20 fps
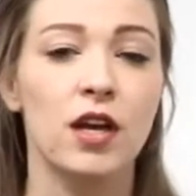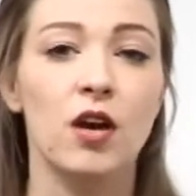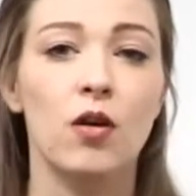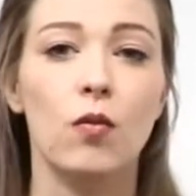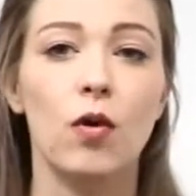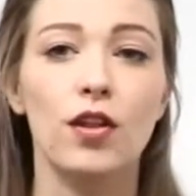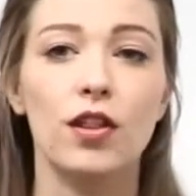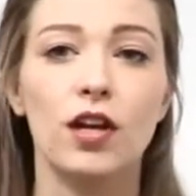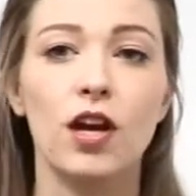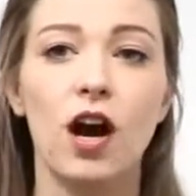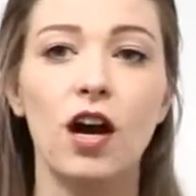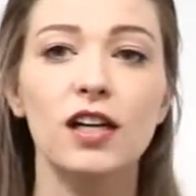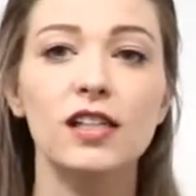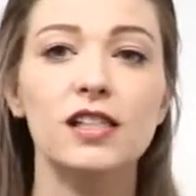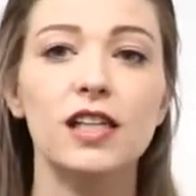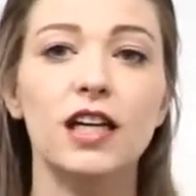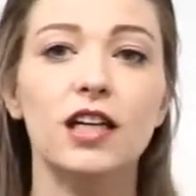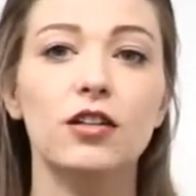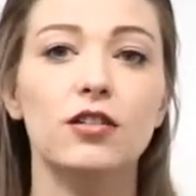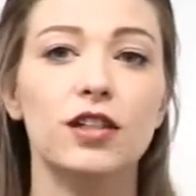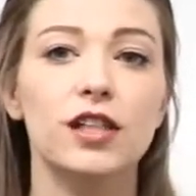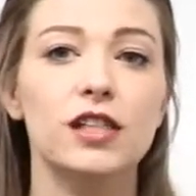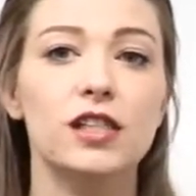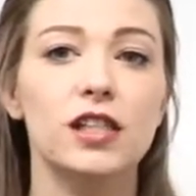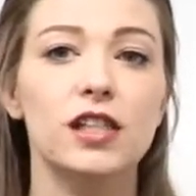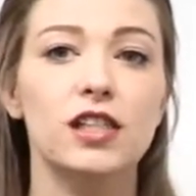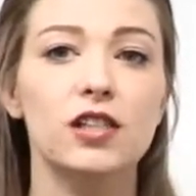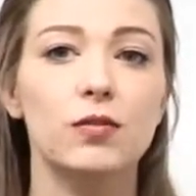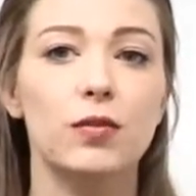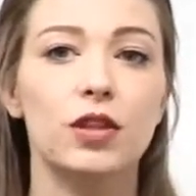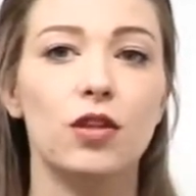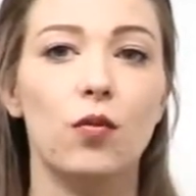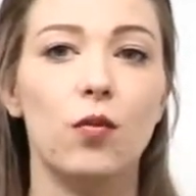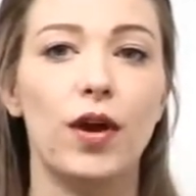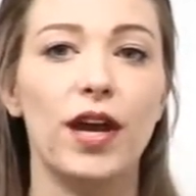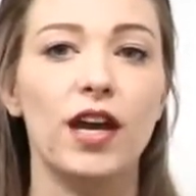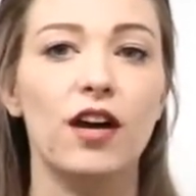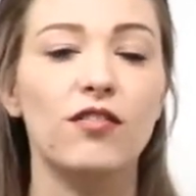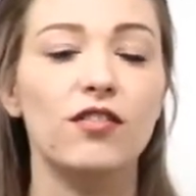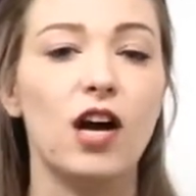While the cost increases with the
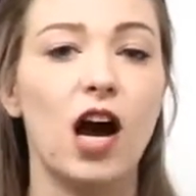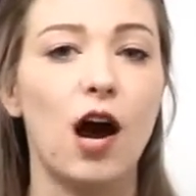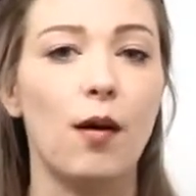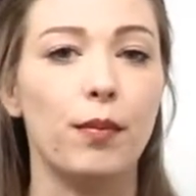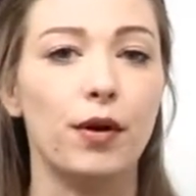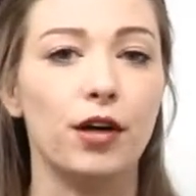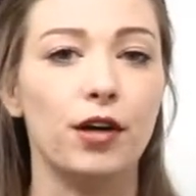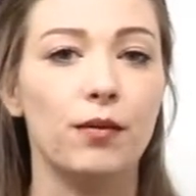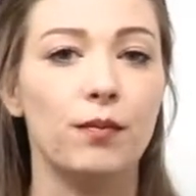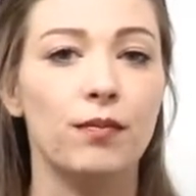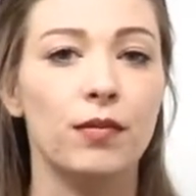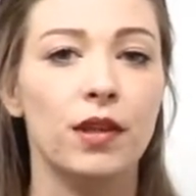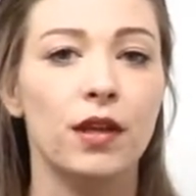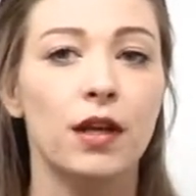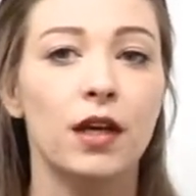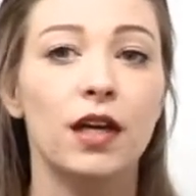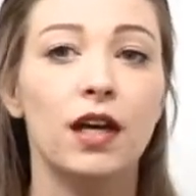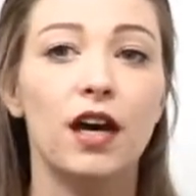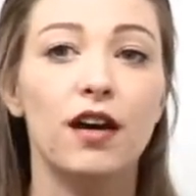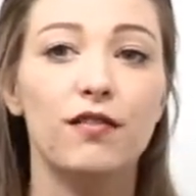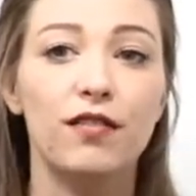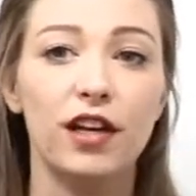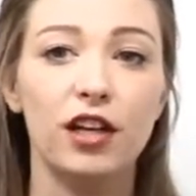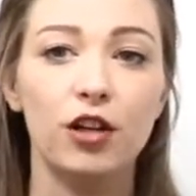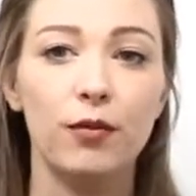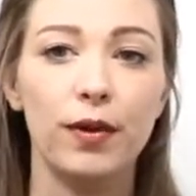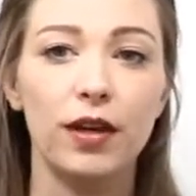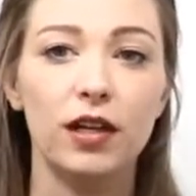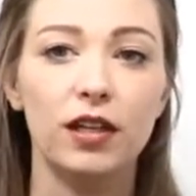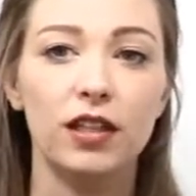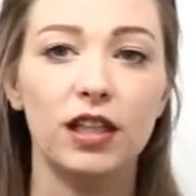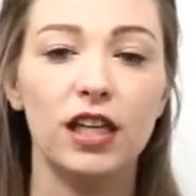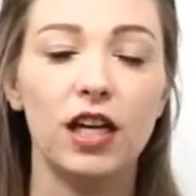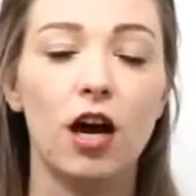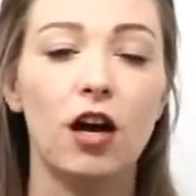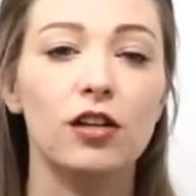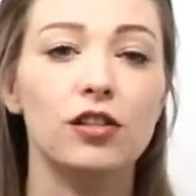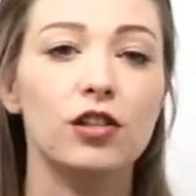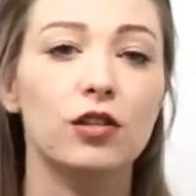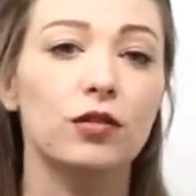weight of copper, availability
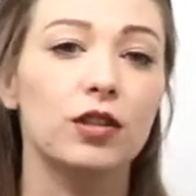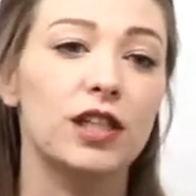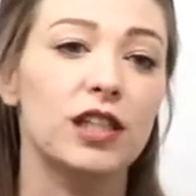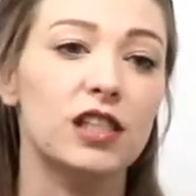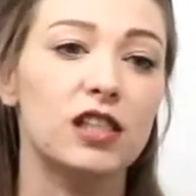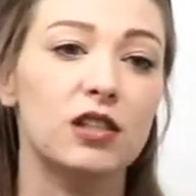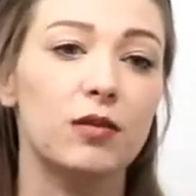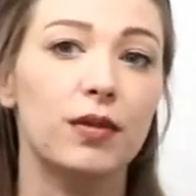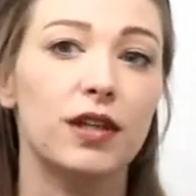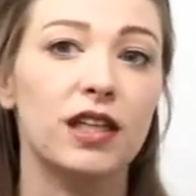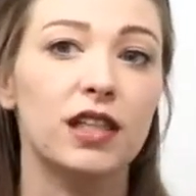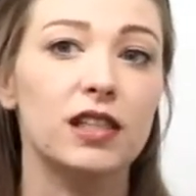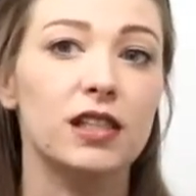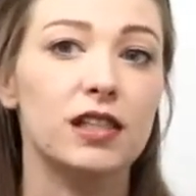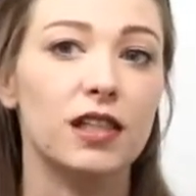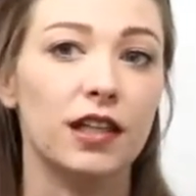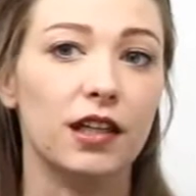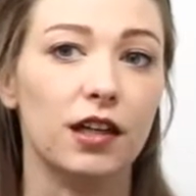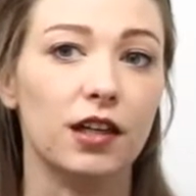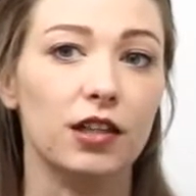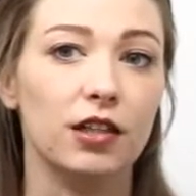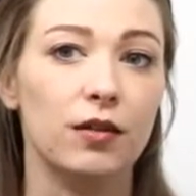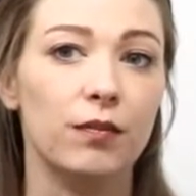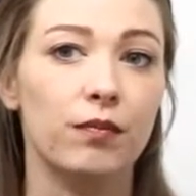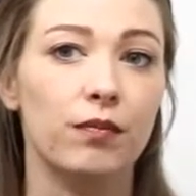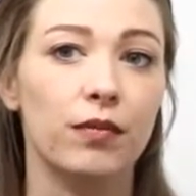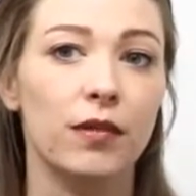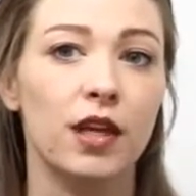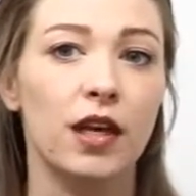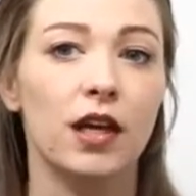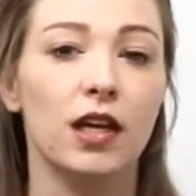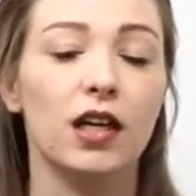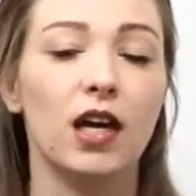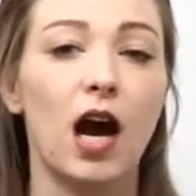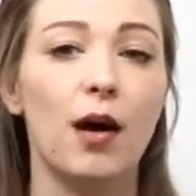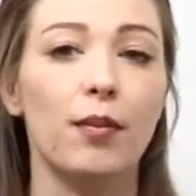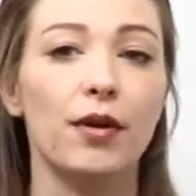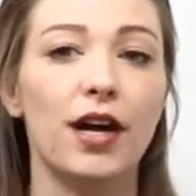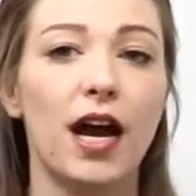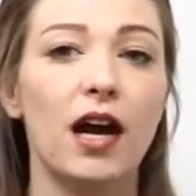also needs to be considered.
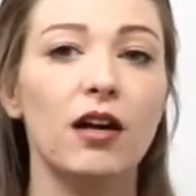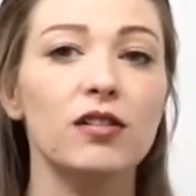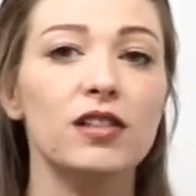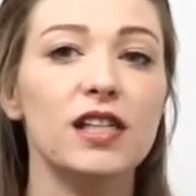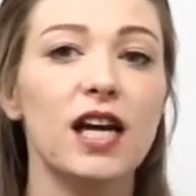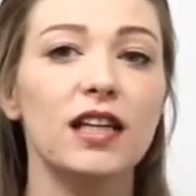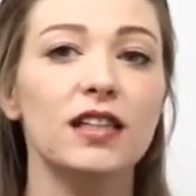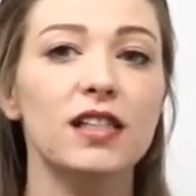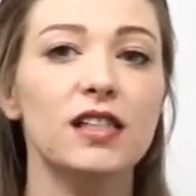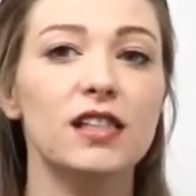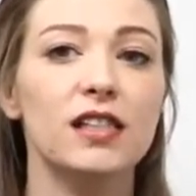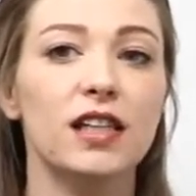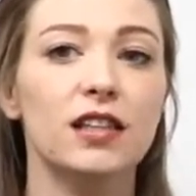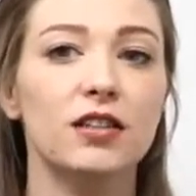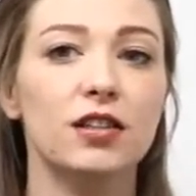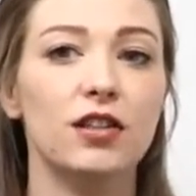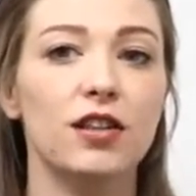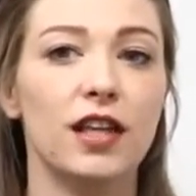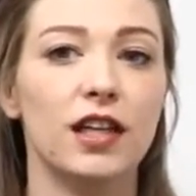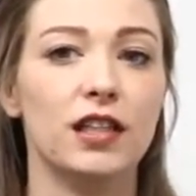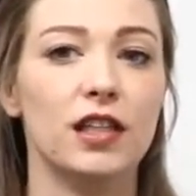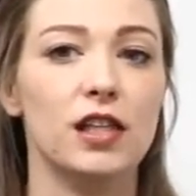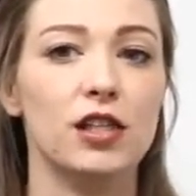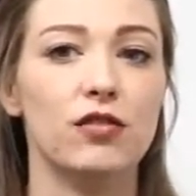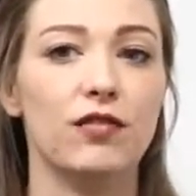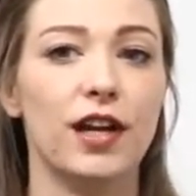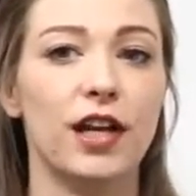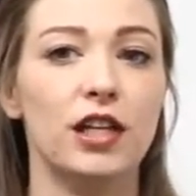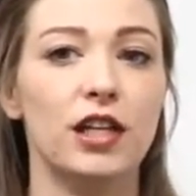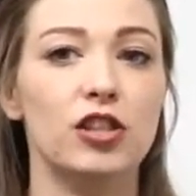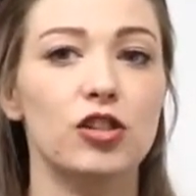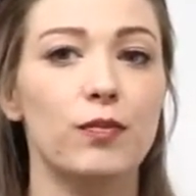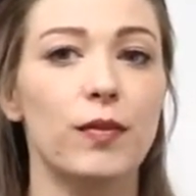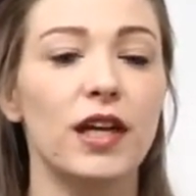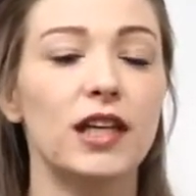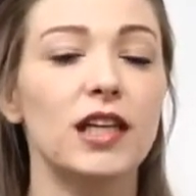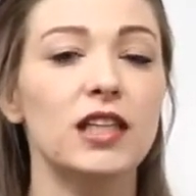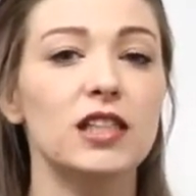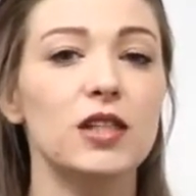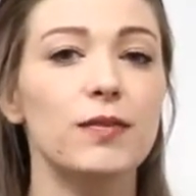Copper outside the standard thickness range
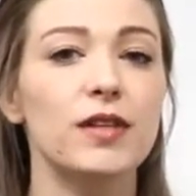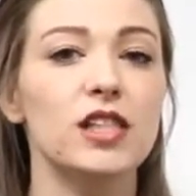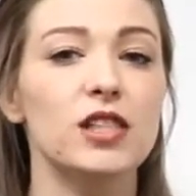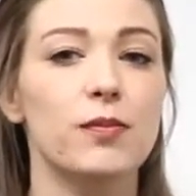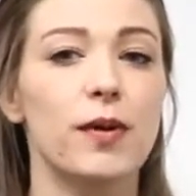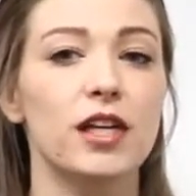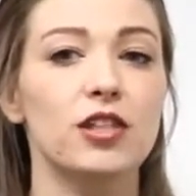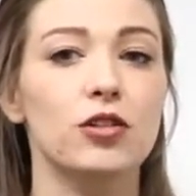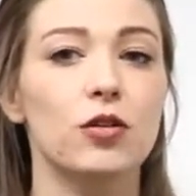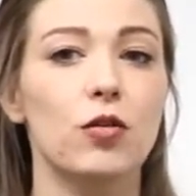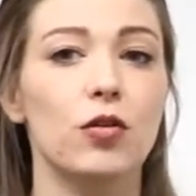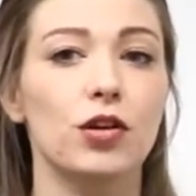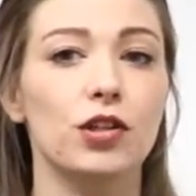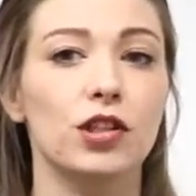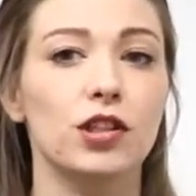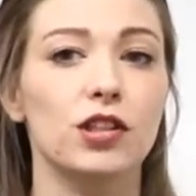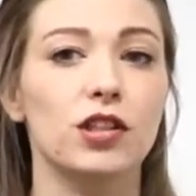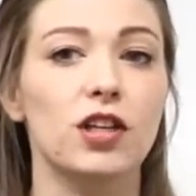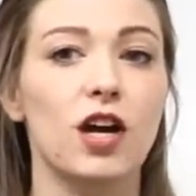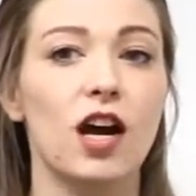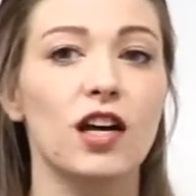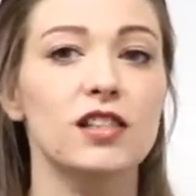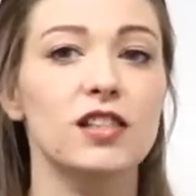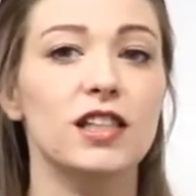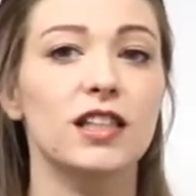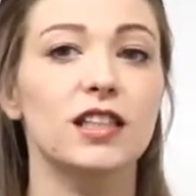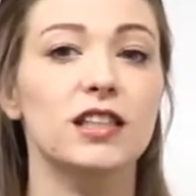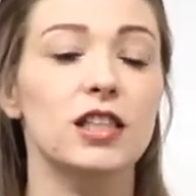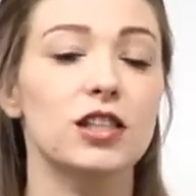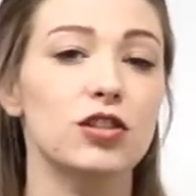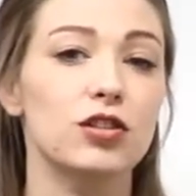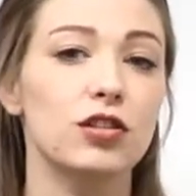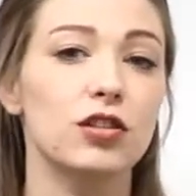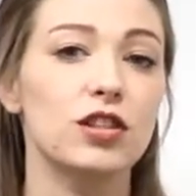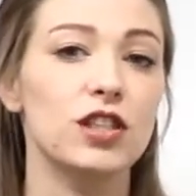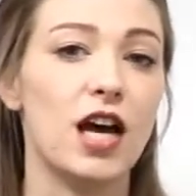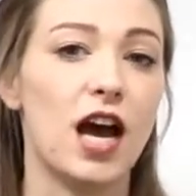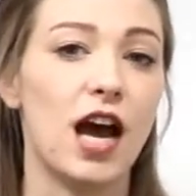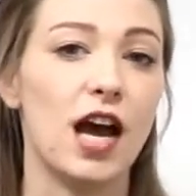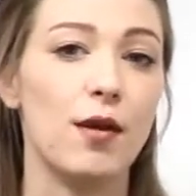may need to be special ordered, costing additional
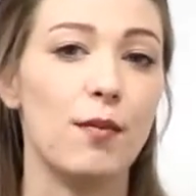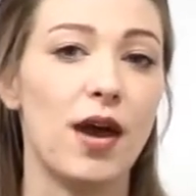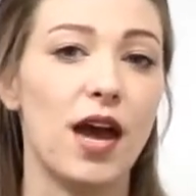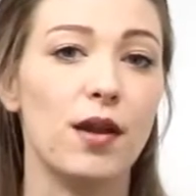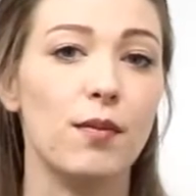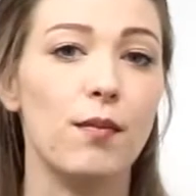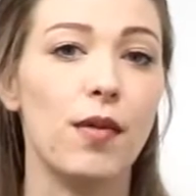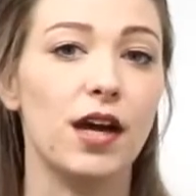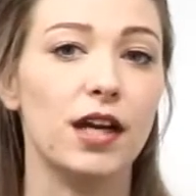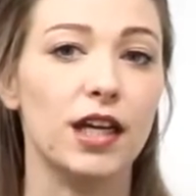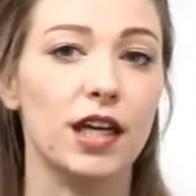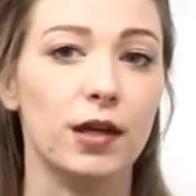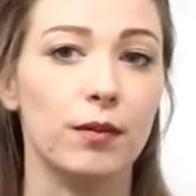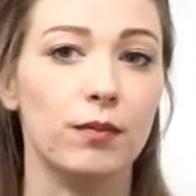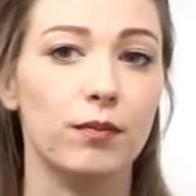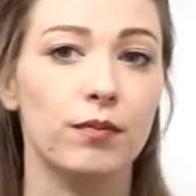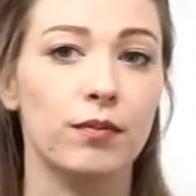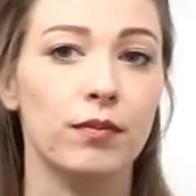time and money.